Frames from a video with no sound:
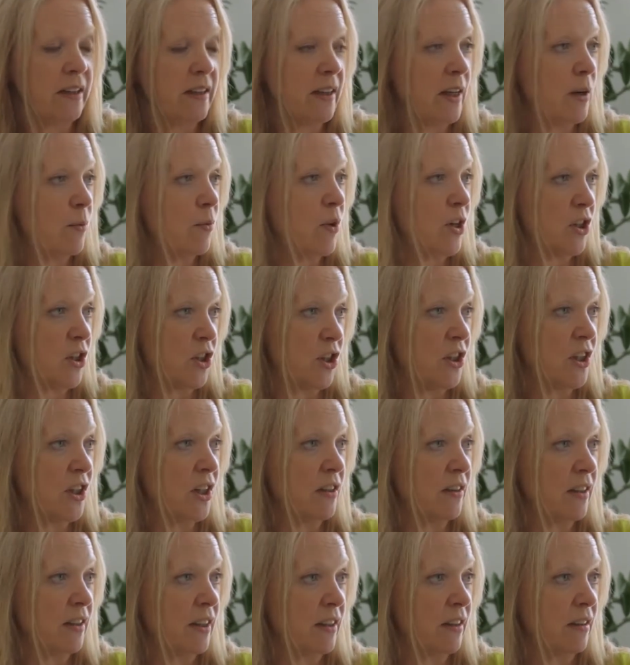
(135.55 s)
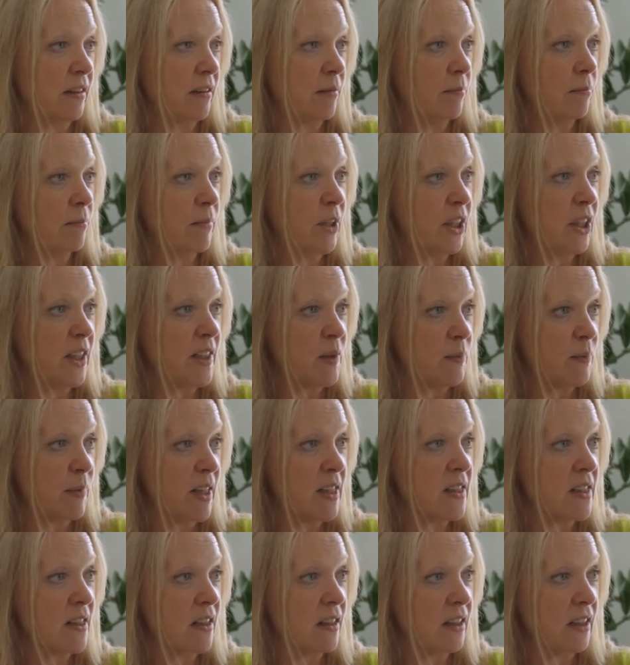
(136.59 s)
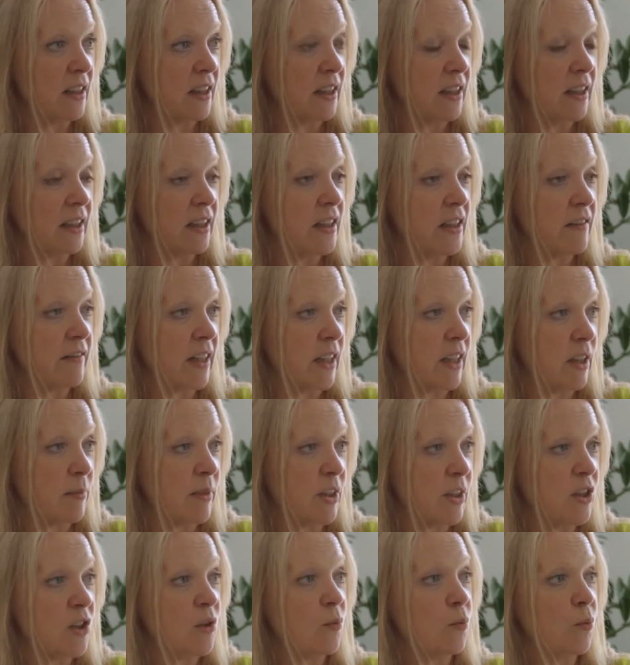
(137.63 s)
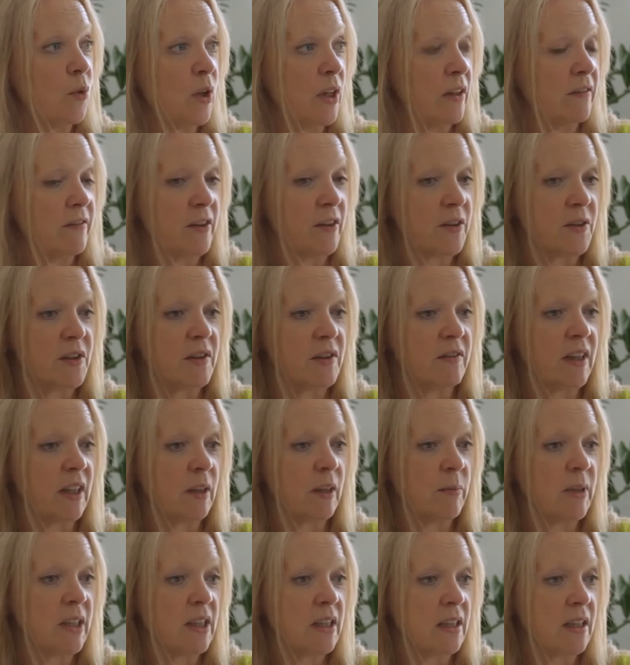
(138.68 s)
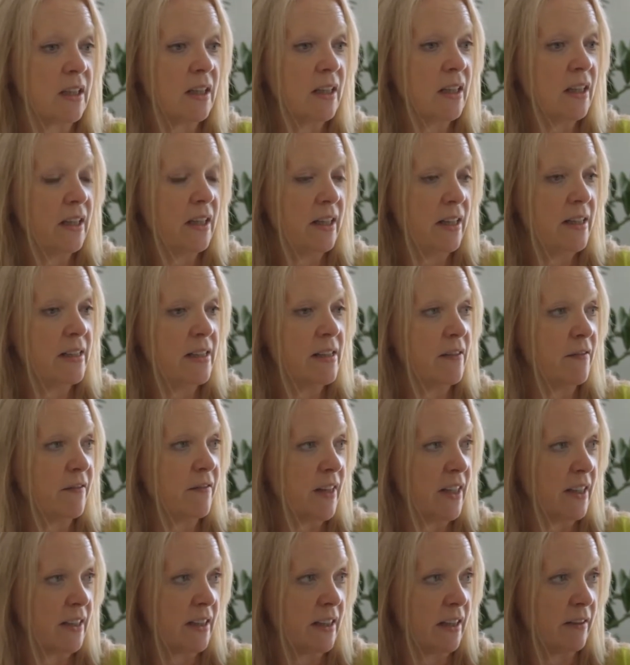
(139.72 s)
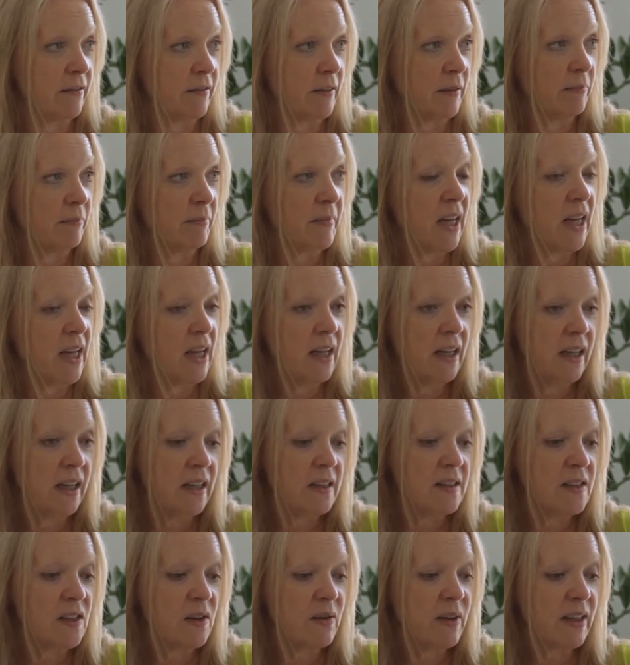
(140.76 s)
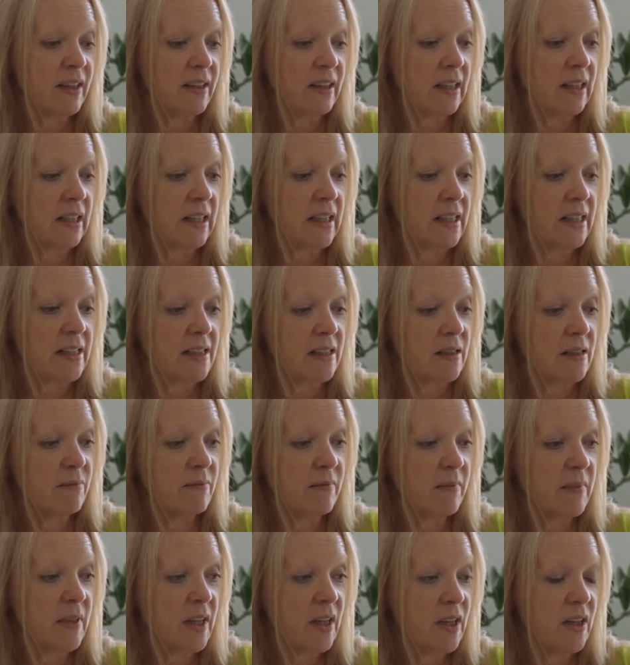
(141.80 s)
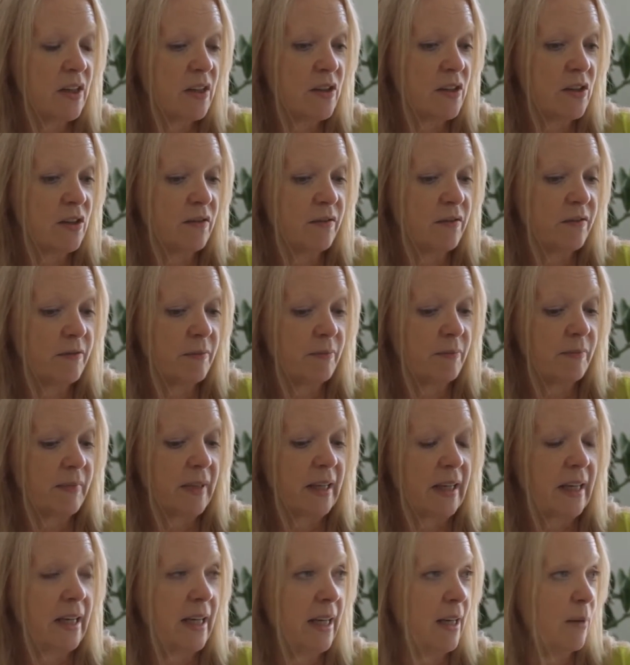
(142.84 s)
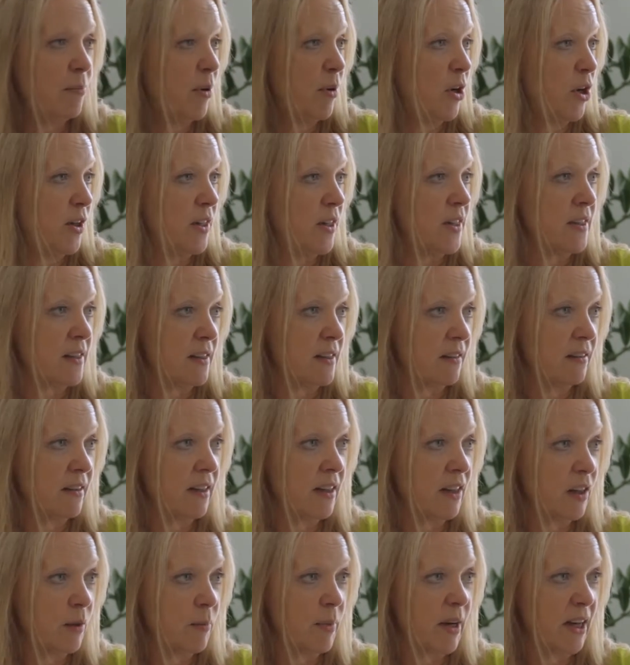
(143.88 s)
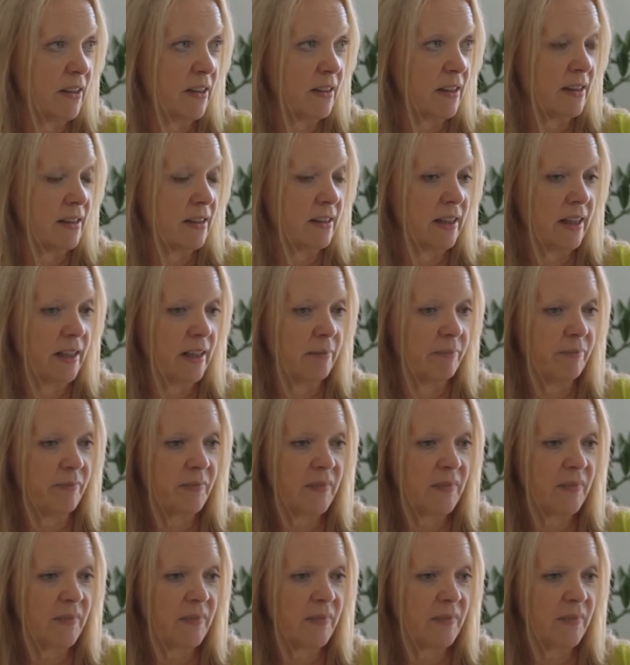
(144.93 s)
They want to know that money spent on learning and development and workforce development is effective. And so I think there's some sort of key points to think about in that.